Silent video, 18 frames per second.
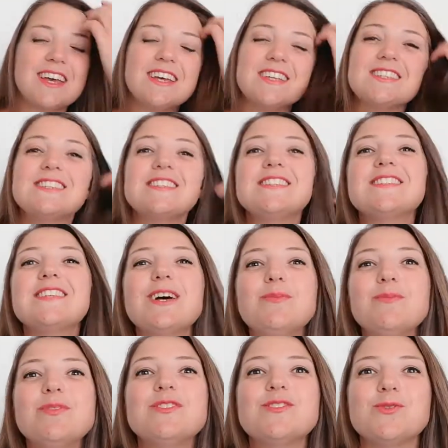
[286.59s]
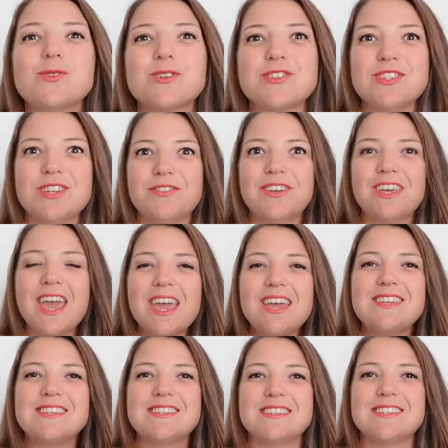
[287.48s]
some sorts of
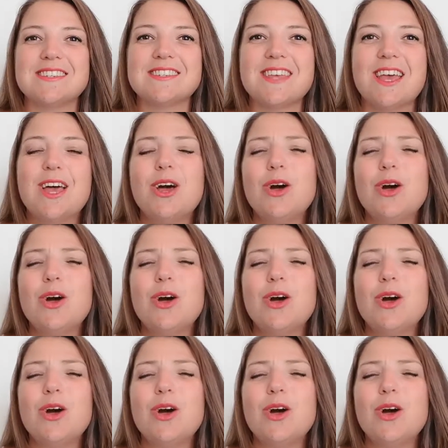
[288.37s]
cases.